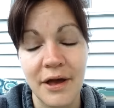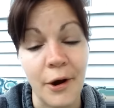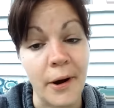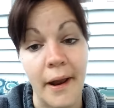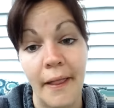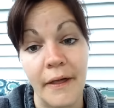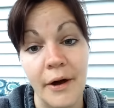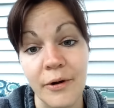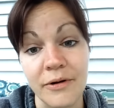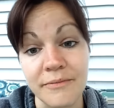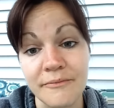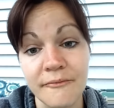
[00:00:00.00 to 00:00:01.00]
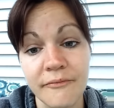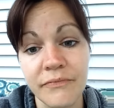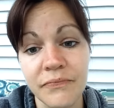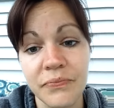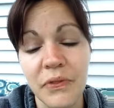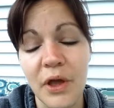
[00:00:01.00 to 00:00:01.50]
you're not alone.
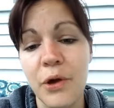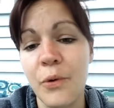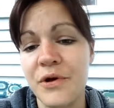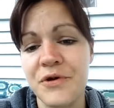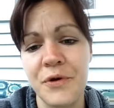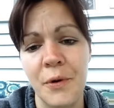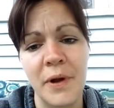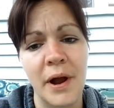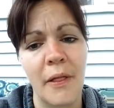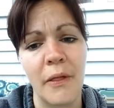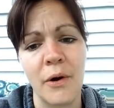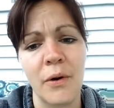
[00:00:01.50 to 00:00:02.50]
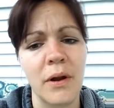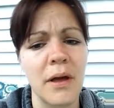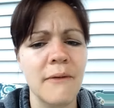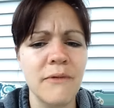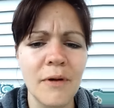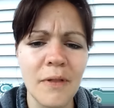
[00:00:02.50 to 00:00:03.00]
You are so not alone.
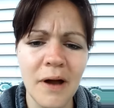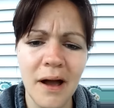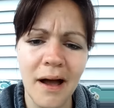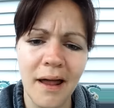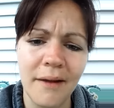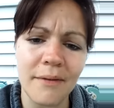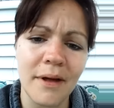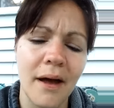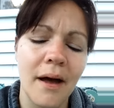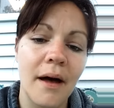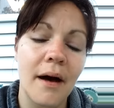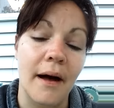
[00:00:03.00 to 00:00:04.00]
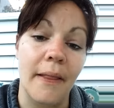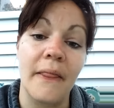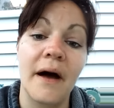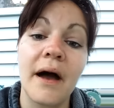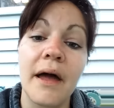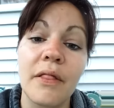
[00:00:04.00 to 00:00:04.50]
If you look
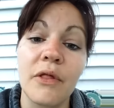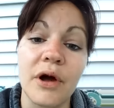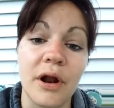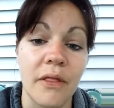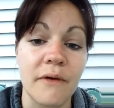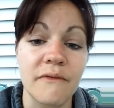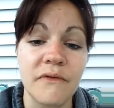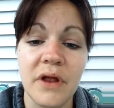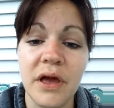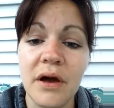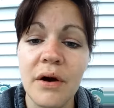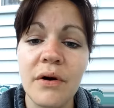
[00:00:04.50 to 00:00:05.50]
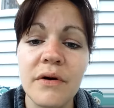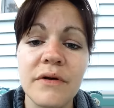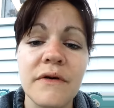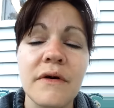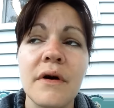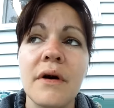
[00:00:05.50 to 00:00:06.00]
online, look at all the
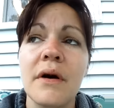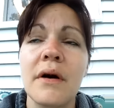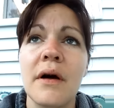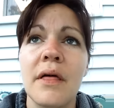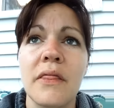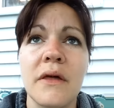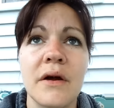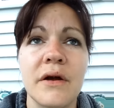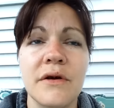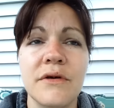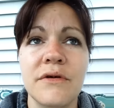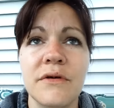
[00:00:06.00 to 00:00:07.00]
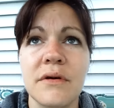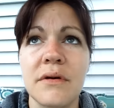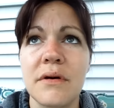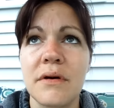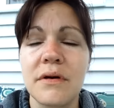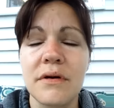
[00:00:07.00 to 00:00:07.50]
videos, there is
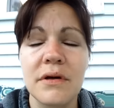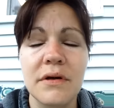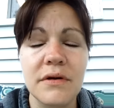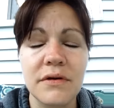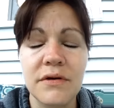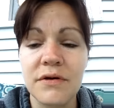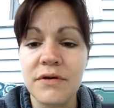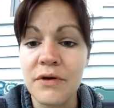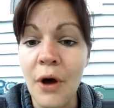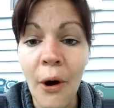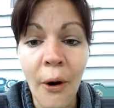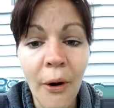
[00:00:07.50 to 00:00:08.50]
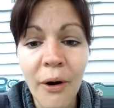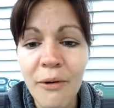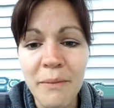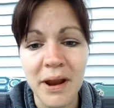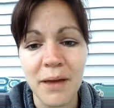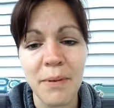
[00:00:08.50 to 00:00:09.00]

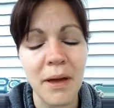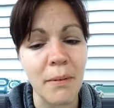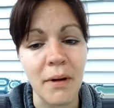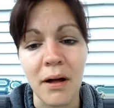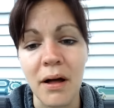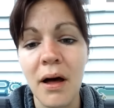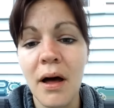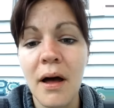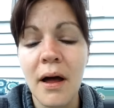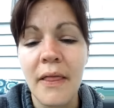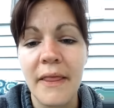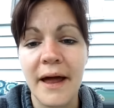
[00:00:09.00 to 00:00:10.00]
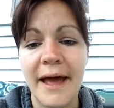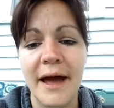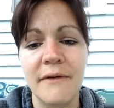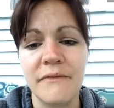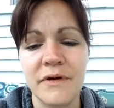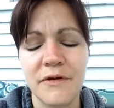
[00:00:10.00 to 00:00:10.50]
so many people that
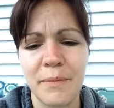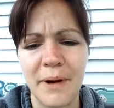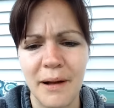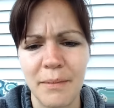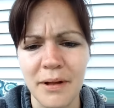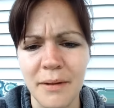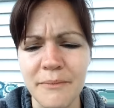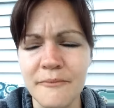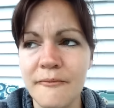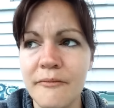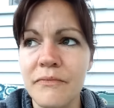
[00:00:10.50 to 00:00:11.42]
have this problem,